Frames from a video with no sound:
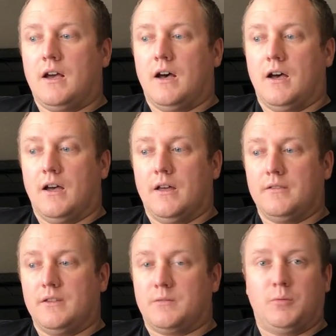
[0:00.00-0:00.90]
Uh,
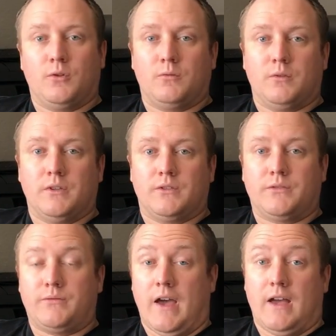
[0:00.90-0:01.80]
this build
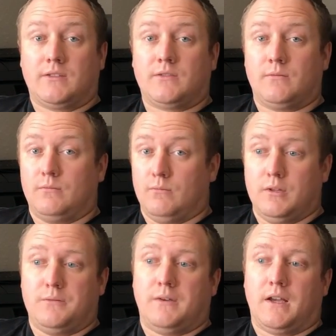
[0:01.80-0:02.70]
was fast,
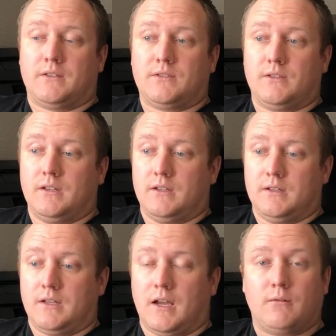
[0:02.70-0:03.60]
really fast.
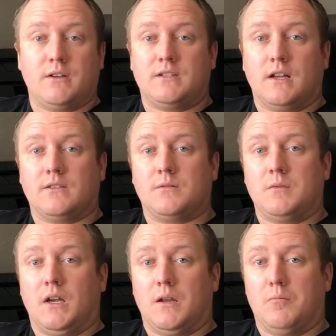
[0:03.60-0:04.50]
The guy reached out to
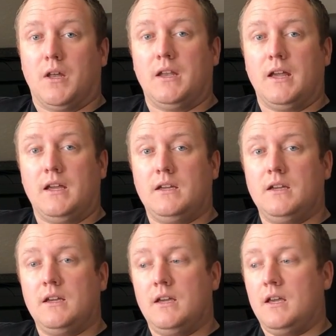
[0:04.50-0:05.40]
me on a Monday,
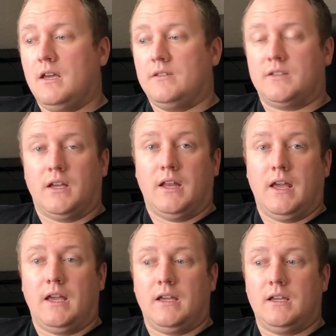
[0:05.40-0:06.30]
said,
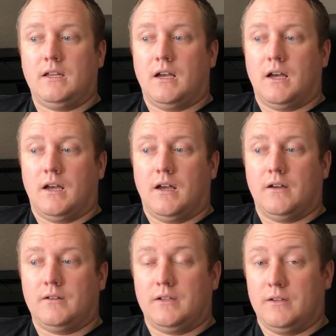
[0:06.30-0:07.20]
hey,
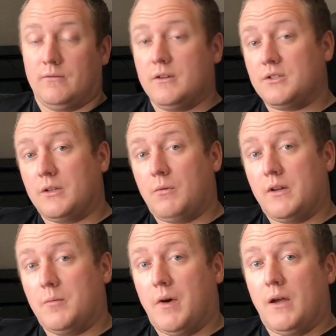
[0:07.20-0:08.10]
uh, he originally
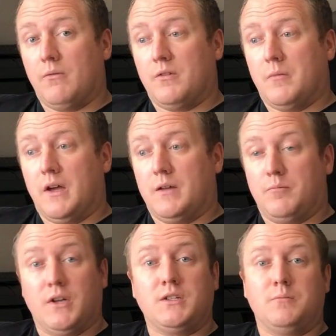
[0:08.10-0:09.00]
wanted to buy one of my
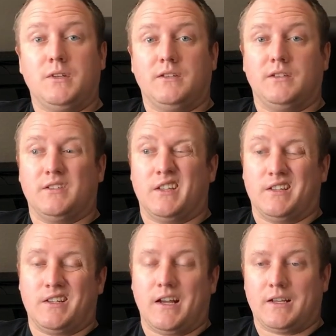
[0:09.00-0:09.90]
budget PCs.
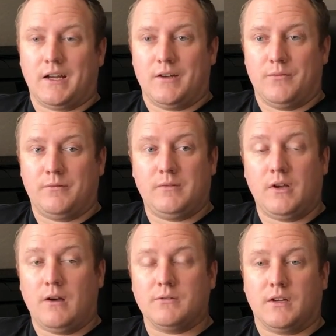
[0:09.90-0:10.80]
I, I, kind of, you
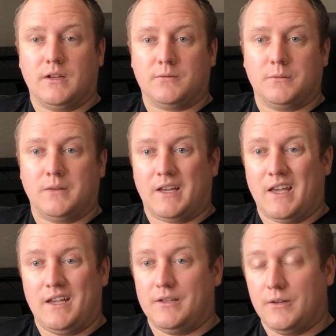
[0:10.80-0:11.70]
know, I was honest with him, like,
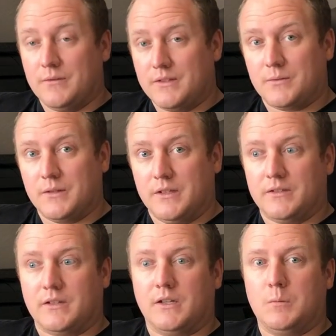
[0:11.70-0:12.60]
hey, you know, this really
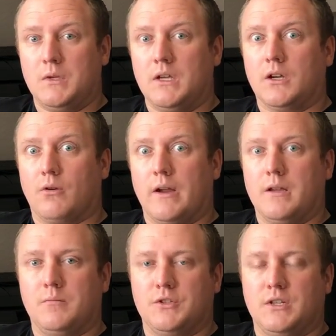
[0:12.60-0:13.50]
isn't going to be a
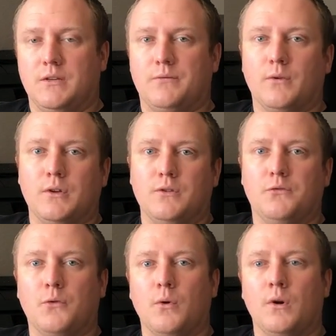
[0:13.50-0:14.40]
great machine for you
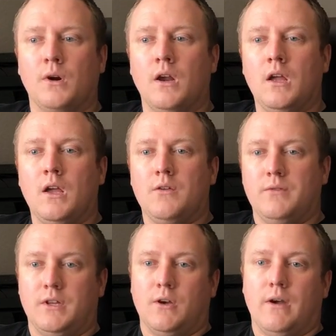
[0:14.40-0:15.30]
for
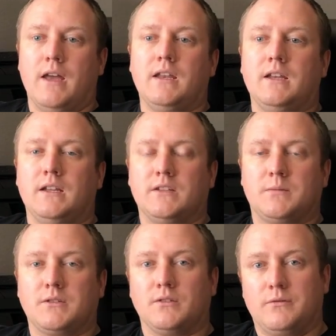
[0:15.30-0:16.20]
video editing,
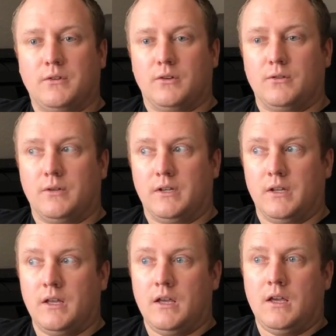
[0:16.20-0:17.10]
especially if you're doing
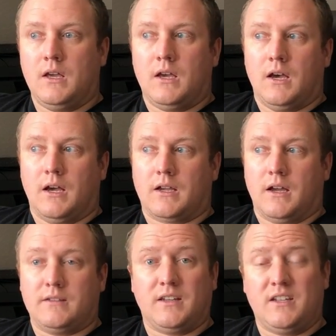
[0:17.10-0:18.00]
uh,
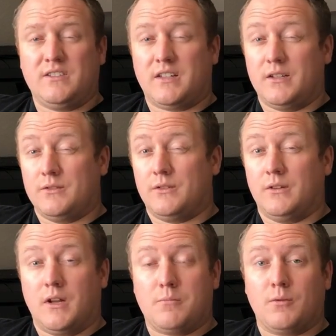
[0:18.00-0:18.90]
content. He said he was
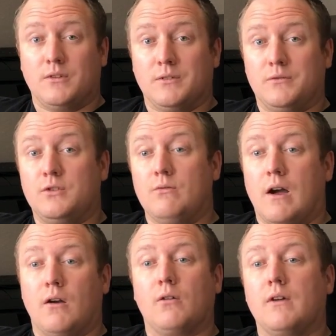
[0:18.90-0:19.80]
doing upwards of two
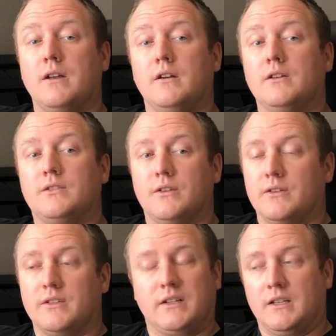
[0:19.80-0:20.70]
hour renders. So I
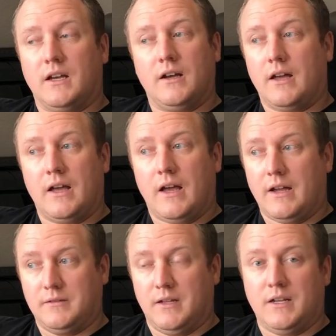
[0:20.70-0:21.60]
was like, no, I, I,
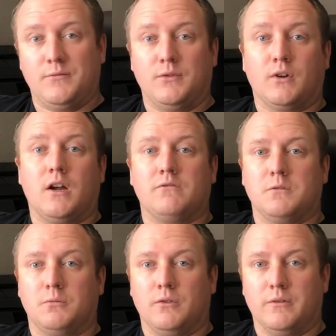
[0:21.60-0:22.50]
I didn't feel
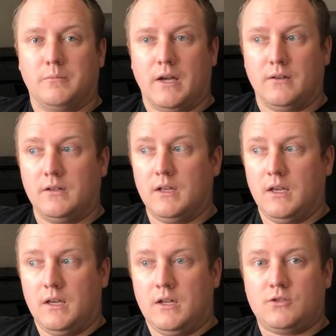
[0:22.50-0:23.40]
comfortable about
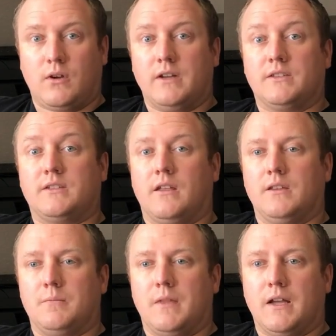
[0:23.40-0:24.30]
trying to sell
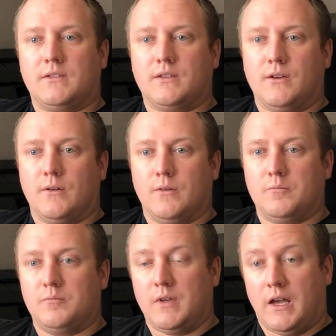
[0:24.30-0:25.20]
him that. So
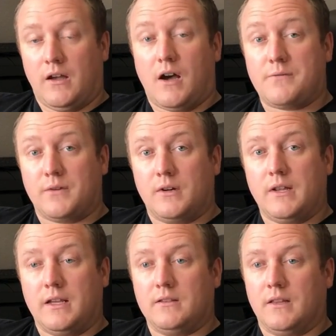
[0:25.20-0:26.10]
I offered,
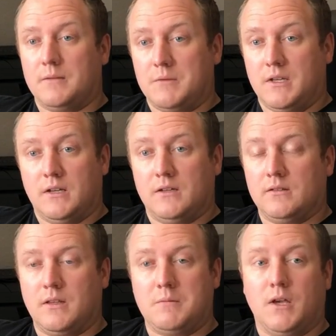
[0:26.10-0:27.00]
hey, let me uh,
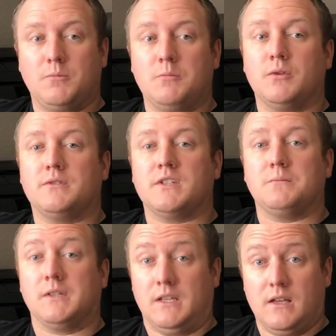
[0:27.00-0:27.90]
let me help you put
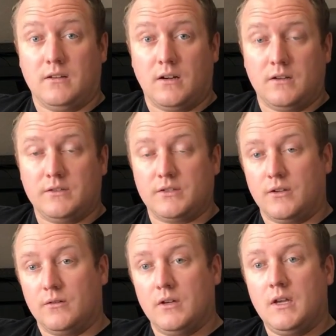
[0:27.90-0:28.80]
something together.
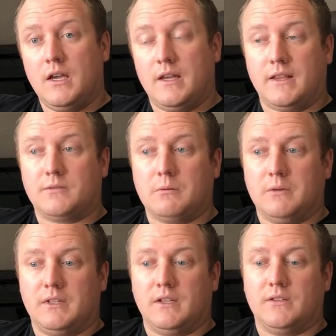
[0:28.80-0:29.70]
So and that's what
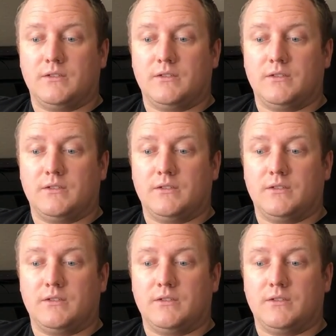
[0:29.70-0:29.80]
we did.